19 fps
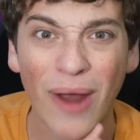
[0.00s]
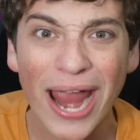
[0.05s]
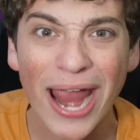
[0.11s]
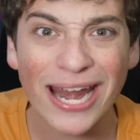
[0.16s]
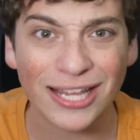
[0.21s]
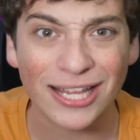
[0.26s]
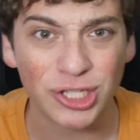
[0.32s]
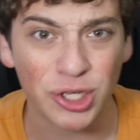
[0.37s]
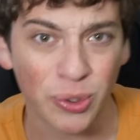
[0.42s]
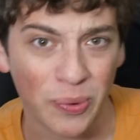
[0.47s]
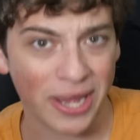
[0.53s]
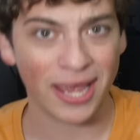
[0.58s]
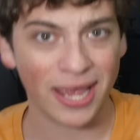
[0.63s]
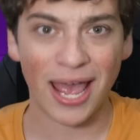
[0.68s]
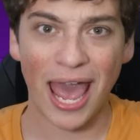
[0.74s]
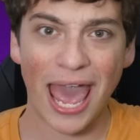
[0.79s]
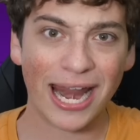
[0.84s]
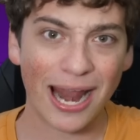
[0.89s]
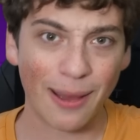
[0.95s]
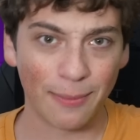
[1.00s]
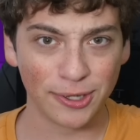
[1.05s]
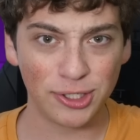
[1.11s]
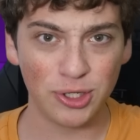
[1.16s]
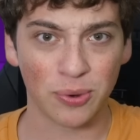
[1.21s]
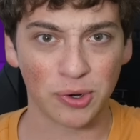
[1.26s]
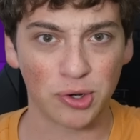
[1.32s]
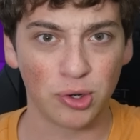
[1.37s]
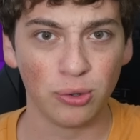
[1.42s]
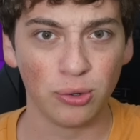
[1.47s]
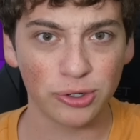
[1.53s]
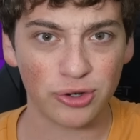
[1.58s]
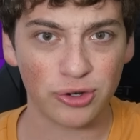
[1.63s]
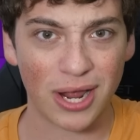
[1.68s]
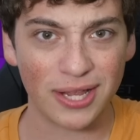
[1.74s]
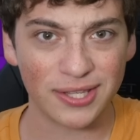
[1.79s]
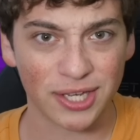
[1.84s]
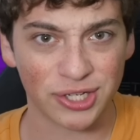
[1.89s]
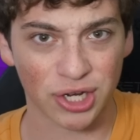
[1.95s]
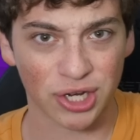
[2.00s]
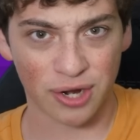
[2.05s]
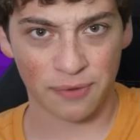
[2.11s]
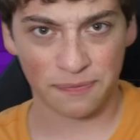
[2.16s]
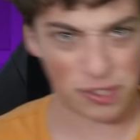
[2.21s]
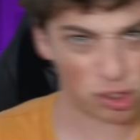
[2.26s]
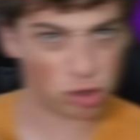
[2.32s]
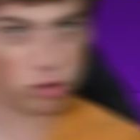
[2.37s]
right into it. And I'm gonna do a cool transition.